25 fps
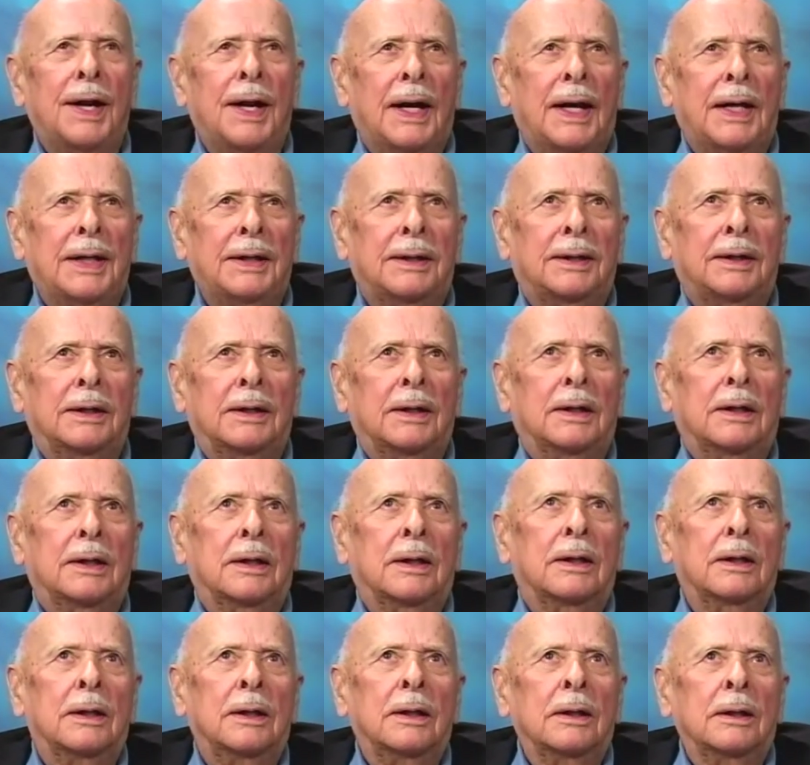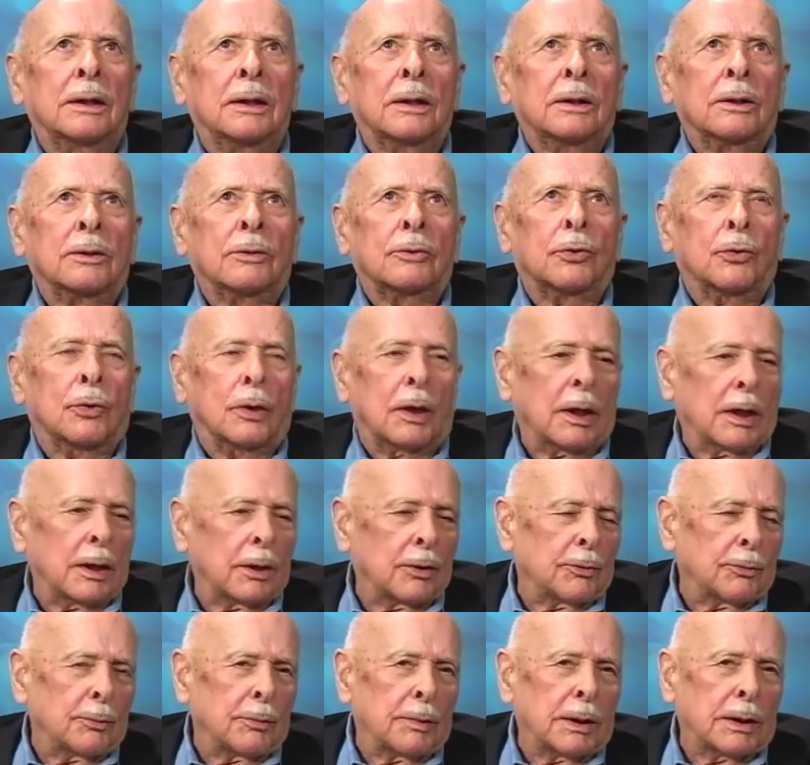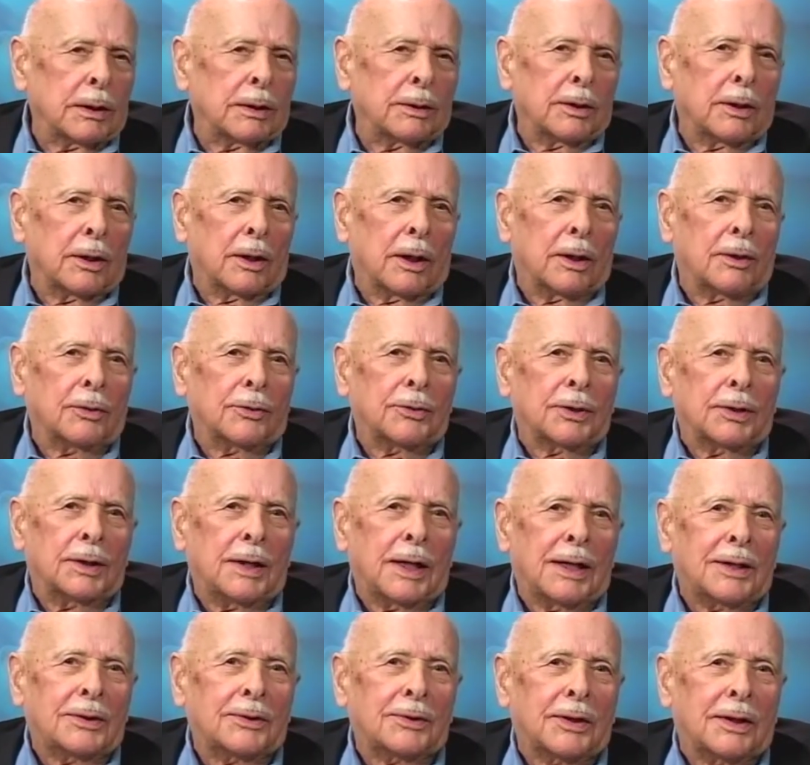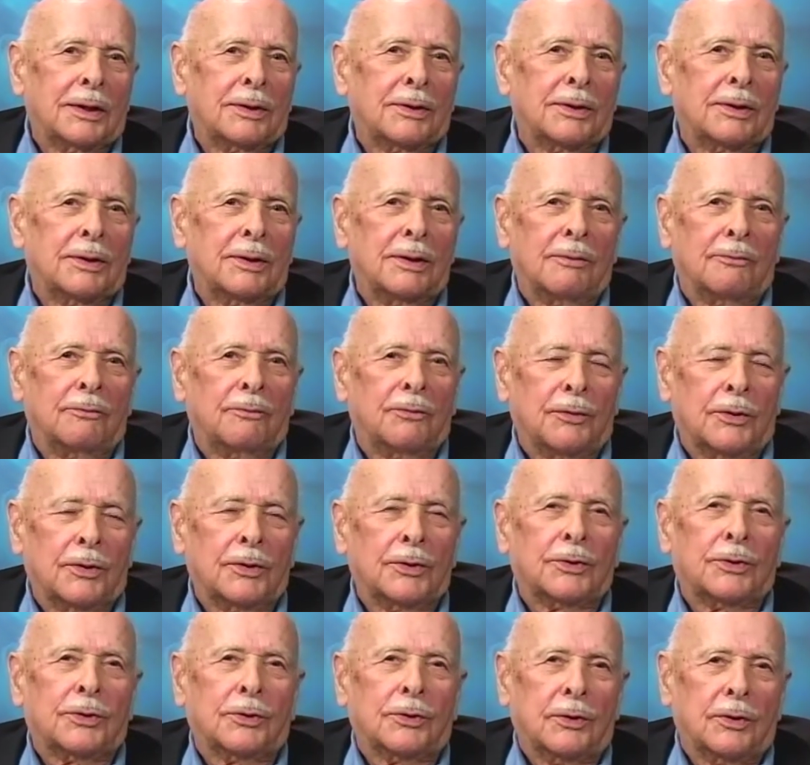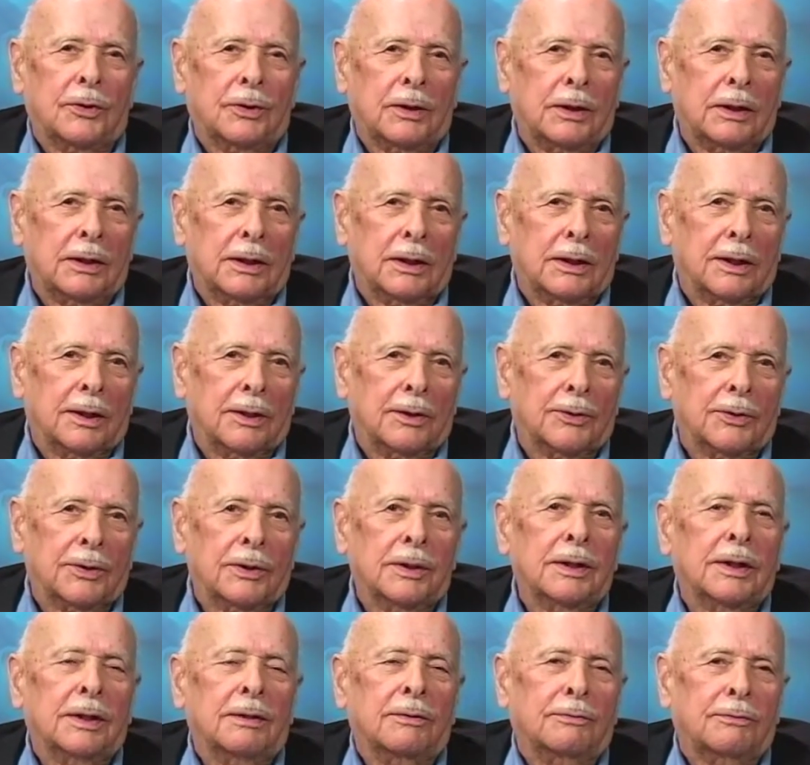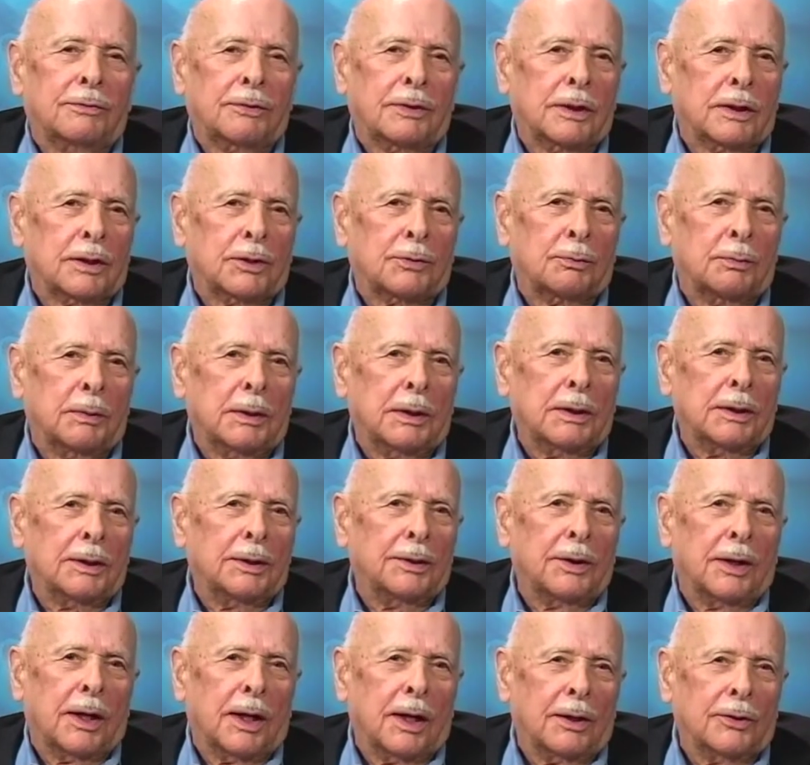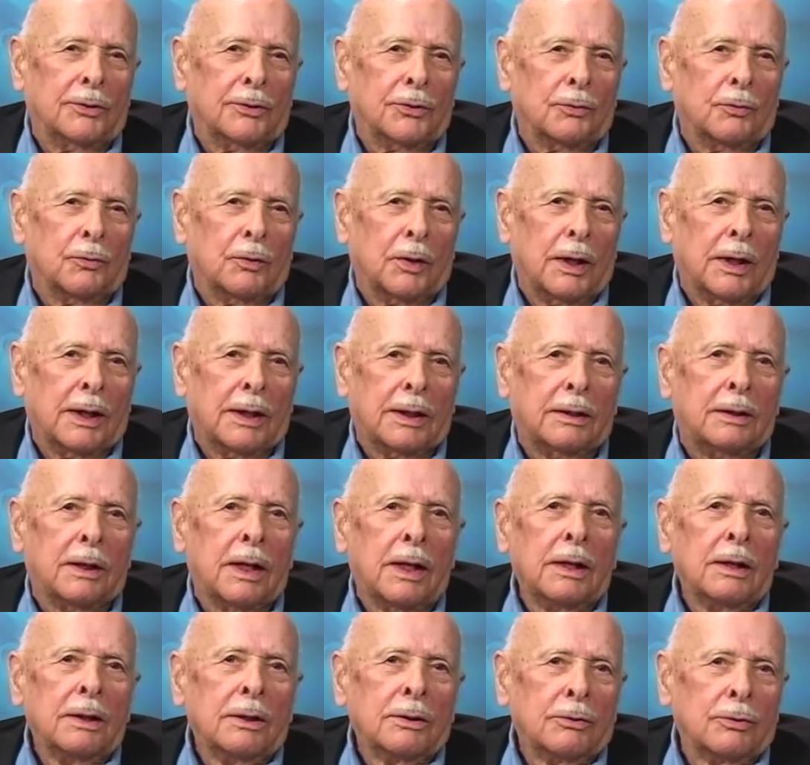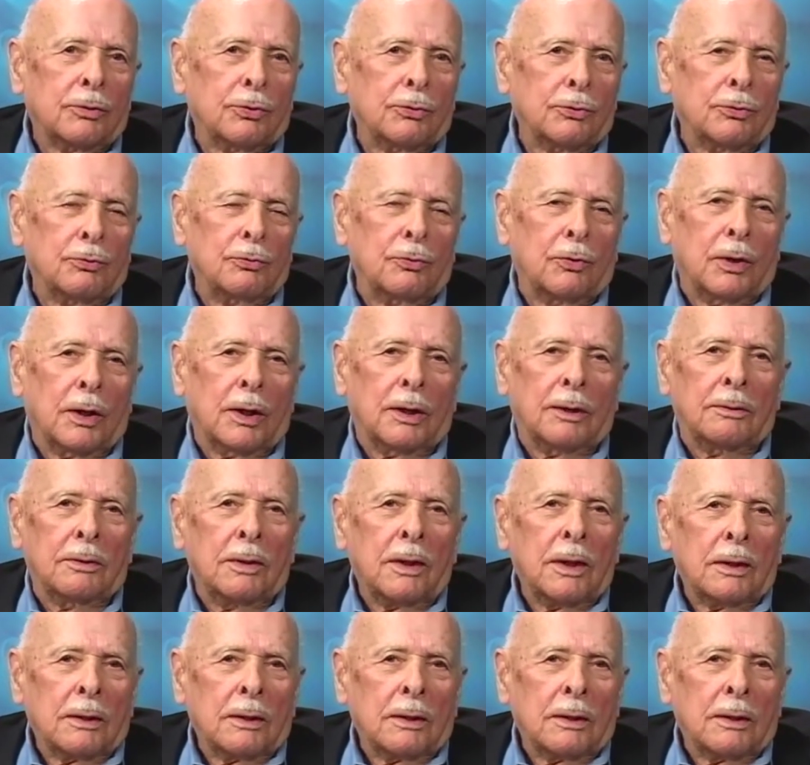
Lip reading: idea to $100 million in assets in the first 30 years and give $6 million away to